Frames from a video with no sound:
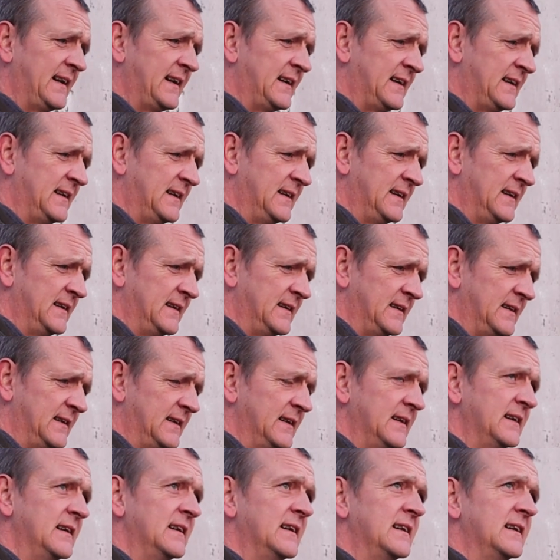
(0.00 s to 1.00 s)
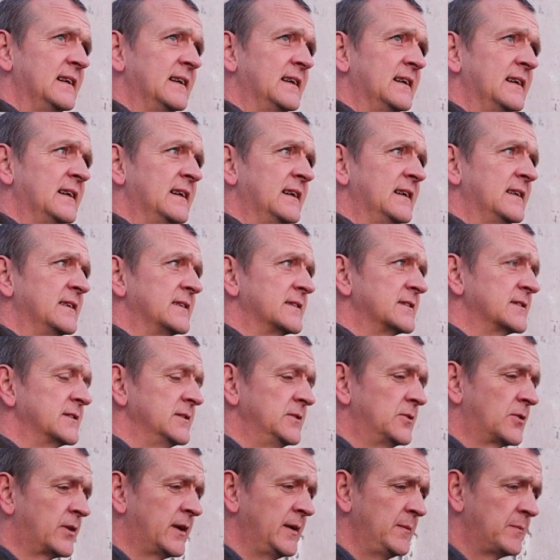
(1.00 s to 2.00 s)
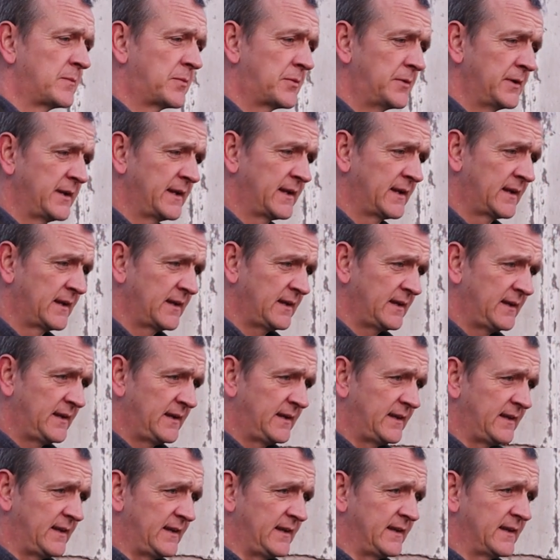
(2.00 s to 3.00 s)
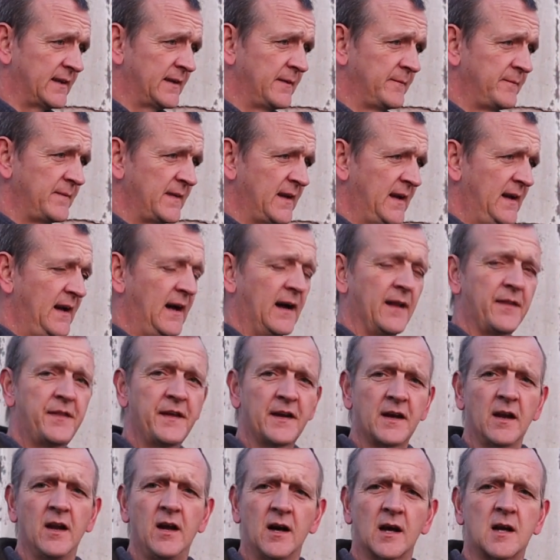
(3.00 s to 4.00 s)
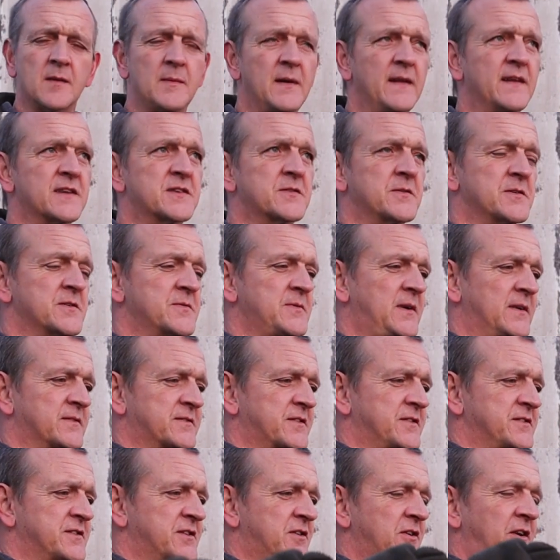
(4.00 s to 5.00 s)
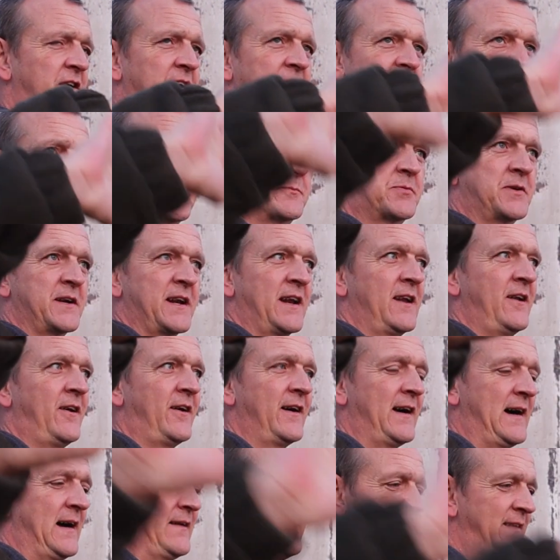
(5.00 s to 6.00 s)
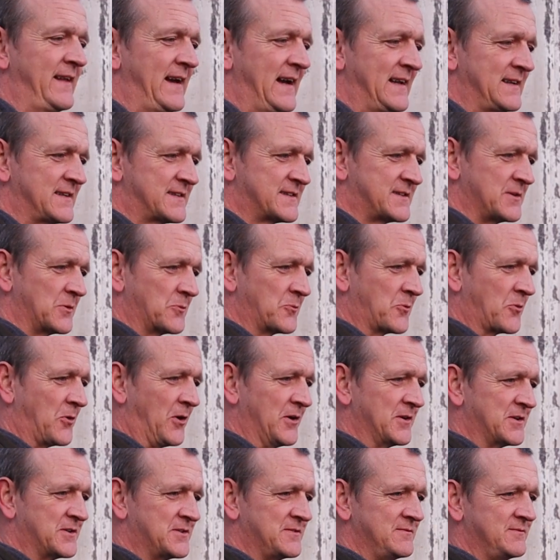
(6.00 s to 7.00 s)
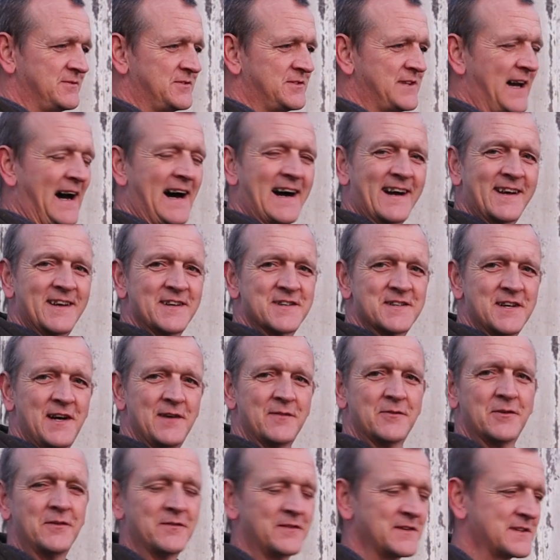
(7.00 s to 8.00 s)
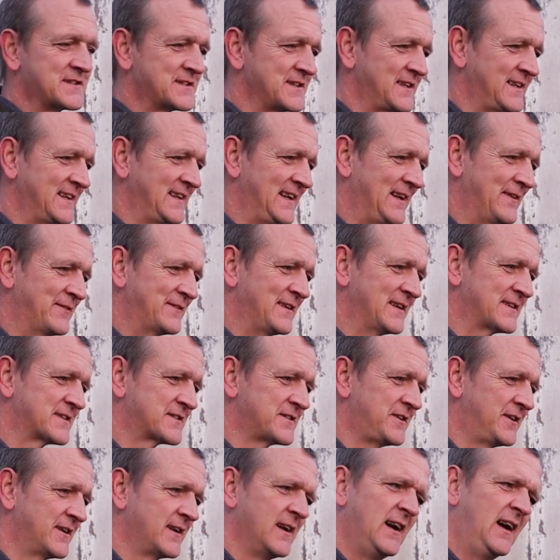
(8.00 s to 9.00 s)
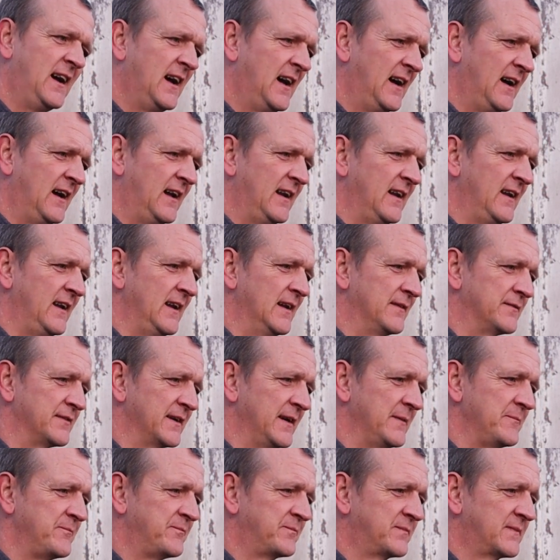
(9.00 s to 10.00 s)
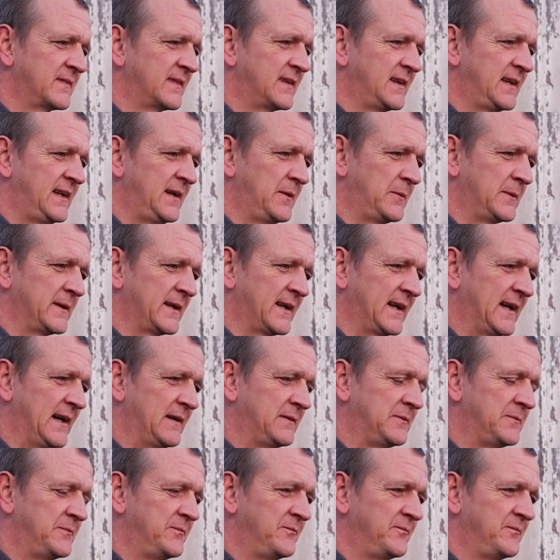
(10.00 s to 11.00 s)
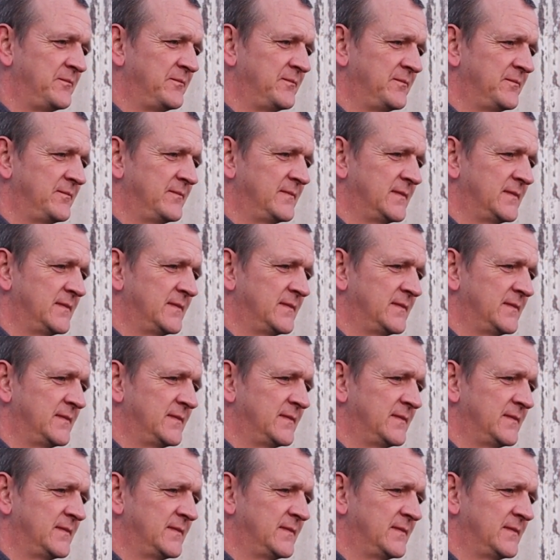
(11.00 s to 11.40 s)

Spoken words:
Yeah, it's looking pretty good. The thing I like about this one as well is because it's pretty light over there and still quite darkish over on this left hand side. Love it. Here we go.